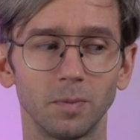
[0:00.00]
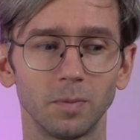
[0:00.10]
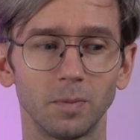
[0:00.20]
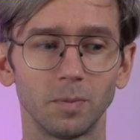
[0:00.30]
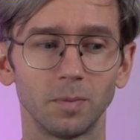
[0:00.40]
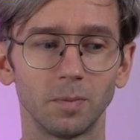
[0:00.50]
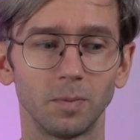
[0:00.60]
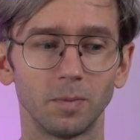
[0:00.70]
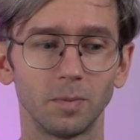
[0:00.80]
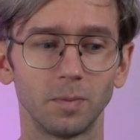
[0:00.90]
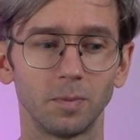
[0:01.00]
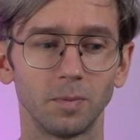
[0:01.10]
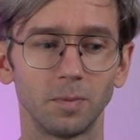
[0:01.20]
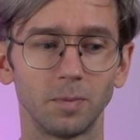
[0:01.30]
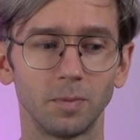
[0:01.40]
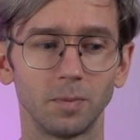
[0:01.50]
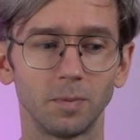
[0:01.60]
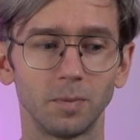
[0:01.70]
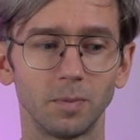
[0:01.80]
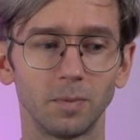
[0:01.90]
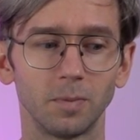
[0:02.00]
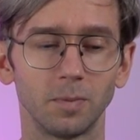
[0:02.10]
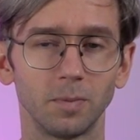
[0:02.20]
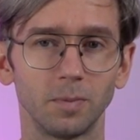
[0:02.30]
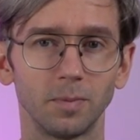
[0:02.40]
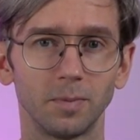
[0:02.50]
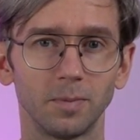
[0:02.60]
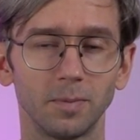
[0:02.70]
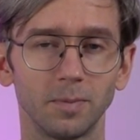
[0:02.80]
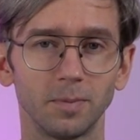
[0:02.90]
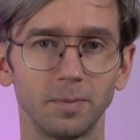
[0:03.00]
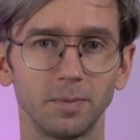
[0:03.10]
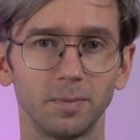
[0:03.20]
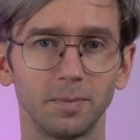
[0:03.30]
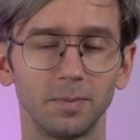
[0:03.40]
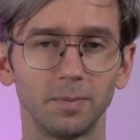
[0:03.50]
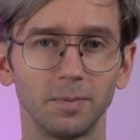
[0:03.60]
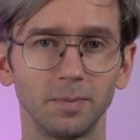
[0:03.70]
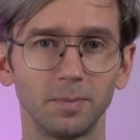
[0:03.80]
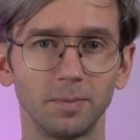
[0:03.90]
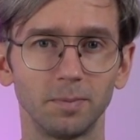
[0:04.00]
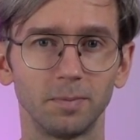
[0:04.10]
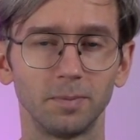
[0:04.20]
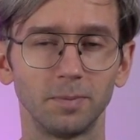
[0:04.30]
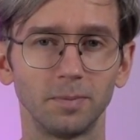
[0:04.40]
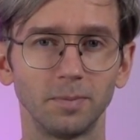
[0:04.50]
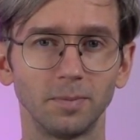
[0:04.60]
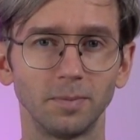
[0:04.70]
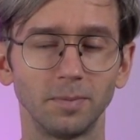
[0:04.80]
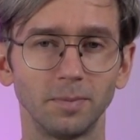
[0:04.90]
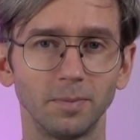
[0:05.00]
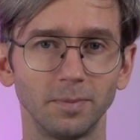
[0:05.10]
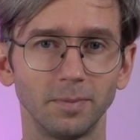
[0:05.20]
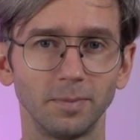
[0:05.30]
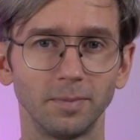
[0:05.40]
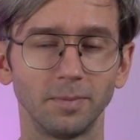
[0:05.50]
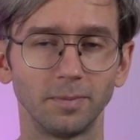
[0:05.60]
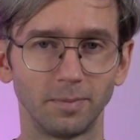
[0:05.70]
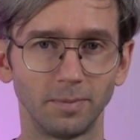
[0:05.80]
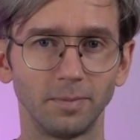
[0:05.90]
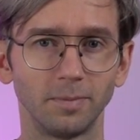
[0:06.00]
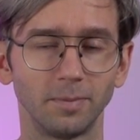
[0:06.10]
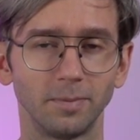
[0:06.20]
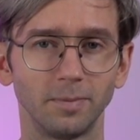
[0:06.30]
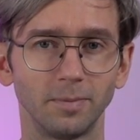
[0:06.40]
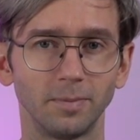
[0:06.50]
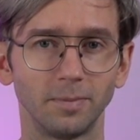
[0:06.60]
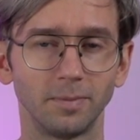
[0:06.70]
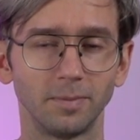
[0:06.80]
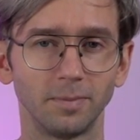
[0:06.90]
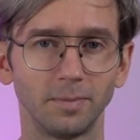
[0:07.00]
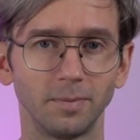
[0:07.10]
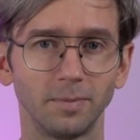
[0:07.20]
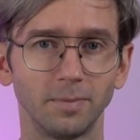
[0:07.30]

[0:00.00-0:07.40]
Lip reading: The person shown says nothing.